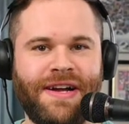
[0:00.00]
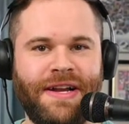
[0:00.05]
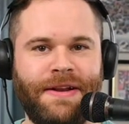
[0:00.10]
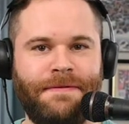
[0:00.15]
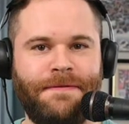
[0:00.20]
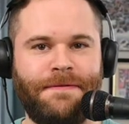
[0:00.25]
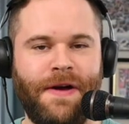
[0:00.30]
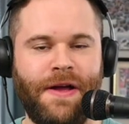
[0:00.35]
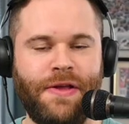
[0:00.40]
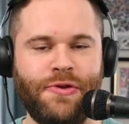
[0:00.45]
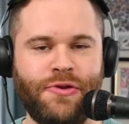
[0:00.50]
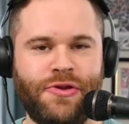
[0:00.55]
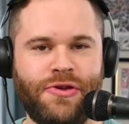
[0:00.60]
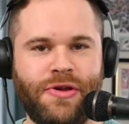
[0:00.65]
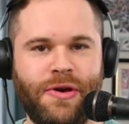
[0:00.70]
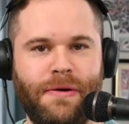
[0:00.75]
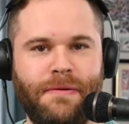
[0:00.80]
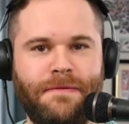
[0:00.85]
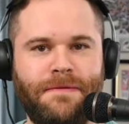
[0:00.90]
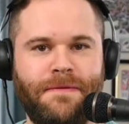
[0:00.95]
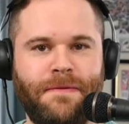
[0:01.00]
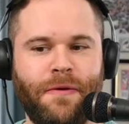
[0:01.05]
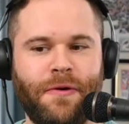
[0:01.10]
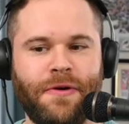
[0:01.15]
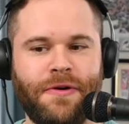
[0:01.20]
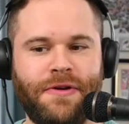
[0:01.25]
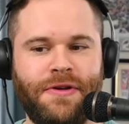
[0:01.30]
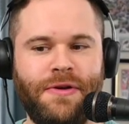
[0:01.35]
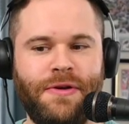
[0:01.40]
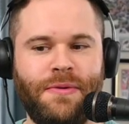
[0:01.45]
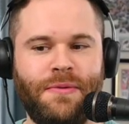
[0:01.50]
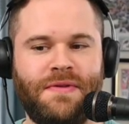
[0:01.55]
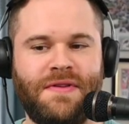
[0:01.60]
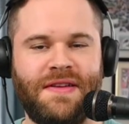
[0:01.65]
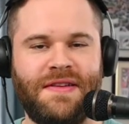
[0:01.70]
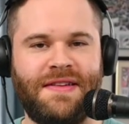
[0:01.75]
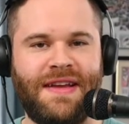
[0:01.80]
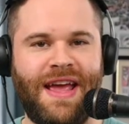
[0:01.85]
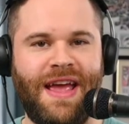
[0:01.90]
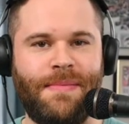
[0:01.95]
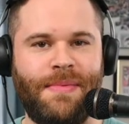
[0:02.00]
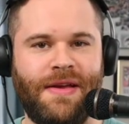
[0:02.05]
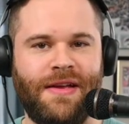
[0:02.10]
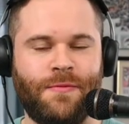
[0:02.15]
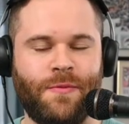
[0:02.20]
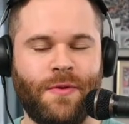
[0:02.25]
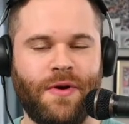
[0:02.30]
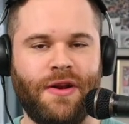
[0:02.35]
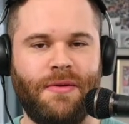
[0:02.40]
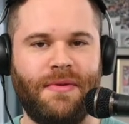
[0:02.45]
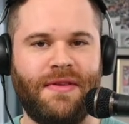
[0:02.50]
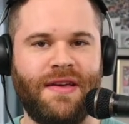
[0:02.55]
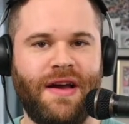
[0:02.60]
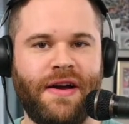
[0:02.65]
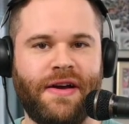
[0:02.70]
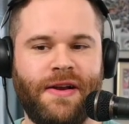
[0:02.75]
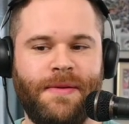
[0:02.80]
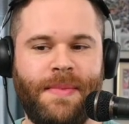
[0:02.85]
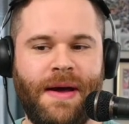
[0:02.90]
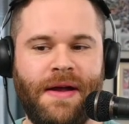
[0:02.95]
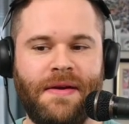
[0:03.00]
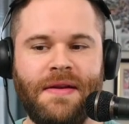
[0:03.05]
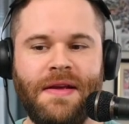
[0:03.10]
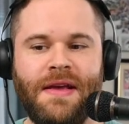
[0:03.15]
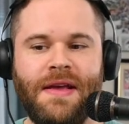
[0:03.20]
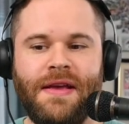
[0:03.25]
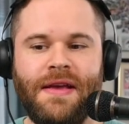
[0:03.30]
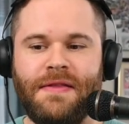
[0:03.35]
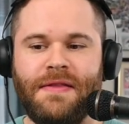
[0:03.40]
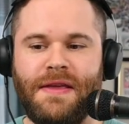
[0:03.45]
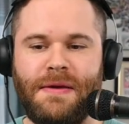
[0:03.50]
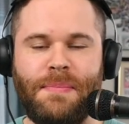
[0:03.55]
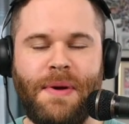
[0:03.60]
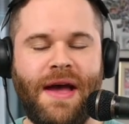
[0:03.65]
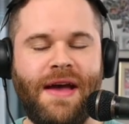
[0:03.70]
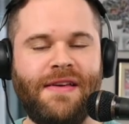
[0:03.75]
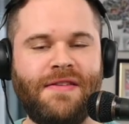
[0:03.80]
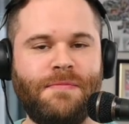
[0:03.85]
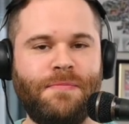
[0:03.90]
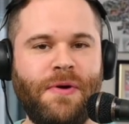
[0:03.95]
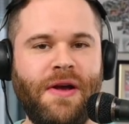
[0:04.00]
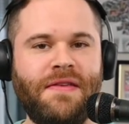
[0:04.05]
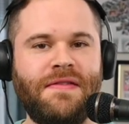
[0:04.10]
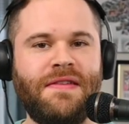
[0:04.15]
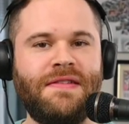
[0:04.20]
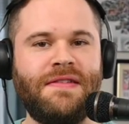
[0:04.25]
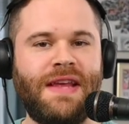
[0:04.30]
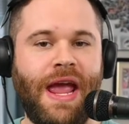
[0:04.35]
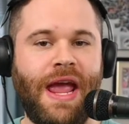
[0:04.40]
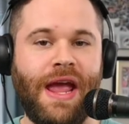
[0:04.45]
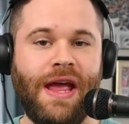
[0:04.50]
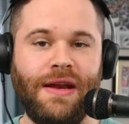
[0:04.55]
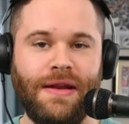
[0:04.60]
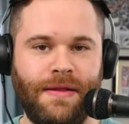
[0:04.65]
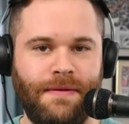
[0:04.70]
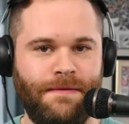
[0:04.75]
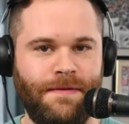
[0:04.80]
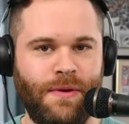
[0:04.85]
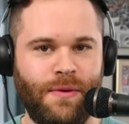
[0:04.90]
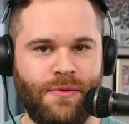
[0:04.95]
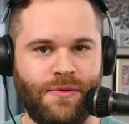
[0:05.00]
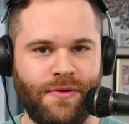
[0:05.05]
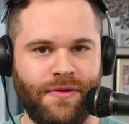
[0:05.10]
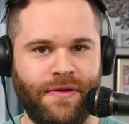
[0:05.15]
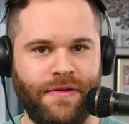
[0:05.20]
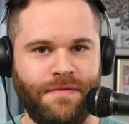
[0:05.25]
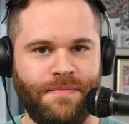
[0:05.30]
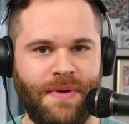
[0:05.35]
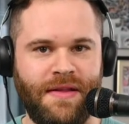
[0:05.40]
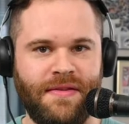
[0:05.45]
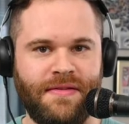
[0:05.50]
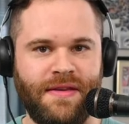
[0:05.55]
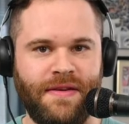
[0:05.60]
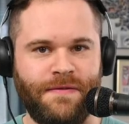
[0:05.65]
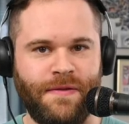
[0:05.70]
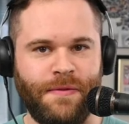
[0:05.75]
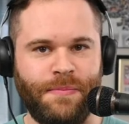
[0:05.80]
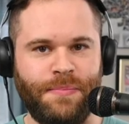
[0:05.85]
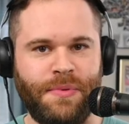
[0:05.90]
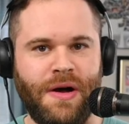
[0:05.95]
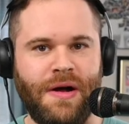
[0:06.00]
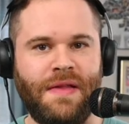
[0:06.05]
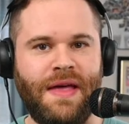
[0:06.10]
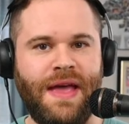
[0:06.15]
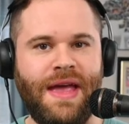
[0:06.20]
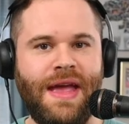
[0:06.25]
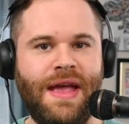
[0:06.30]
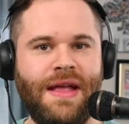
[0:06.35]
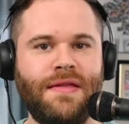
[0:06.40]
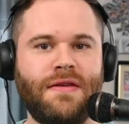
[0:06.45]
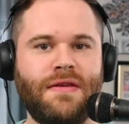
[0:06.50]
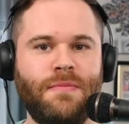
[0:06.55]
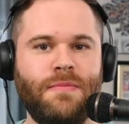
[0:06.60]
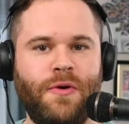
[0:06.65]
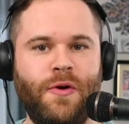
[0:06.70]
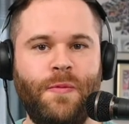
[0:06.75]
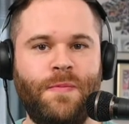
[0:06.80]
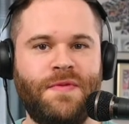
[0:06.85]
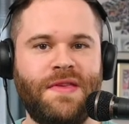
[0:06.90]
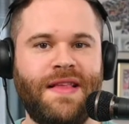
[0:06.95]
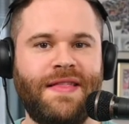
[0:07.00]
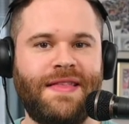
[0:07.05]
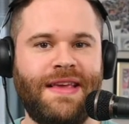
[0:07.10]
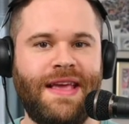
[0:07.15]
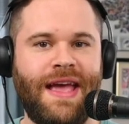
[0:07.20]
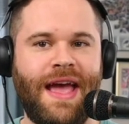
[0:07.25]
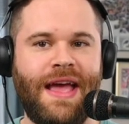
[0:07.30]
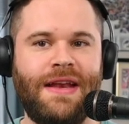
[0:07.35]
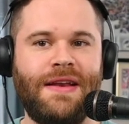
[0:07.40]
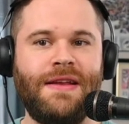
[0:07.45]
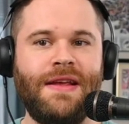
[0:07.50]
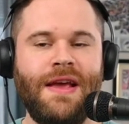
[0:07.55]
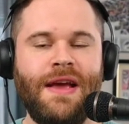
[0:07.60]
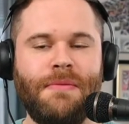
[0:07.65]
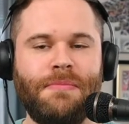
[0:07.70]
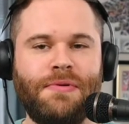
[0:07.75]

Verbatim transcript: Got a fun show for you today because we're going to be talking about the past, present, and the future of Penn State football and some hoops at the end,